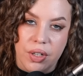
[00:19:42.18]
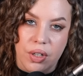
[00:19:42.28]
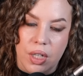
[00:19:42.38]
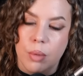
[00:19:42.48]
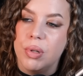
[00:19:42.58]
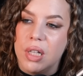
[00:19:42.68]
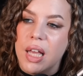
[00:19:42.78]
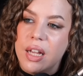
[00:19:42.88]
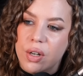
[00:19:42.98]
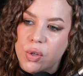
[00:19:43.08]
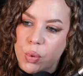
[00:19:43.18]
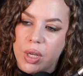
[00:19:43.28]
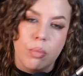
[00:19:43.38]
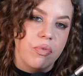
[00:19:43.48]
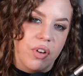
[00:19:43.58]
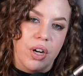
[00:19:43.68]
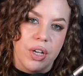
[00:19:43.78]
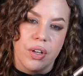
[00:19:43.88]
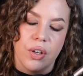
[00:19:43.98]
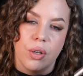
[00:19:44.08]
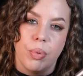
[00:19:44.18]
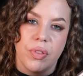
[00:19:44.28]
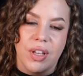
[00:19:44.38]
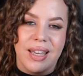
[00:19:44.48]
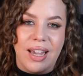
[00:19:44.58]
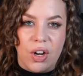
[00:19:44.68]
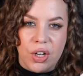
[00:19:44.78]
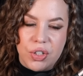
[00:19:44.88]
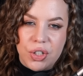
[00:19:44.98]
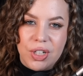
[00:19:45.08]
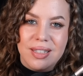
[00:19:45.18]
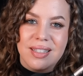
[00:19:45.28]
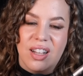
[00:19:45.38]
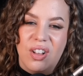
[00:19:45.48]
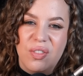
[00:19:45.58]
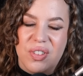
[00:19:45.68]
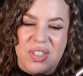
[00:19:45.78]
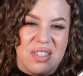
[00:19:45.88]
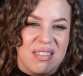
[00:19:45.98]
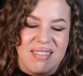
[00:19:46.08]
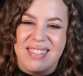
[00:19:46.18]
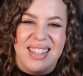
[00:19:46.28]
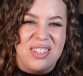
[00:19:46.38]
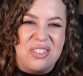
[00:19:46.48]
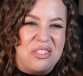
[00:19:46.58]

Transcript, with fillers: good. He played a dweeb very good, but the character itself is He's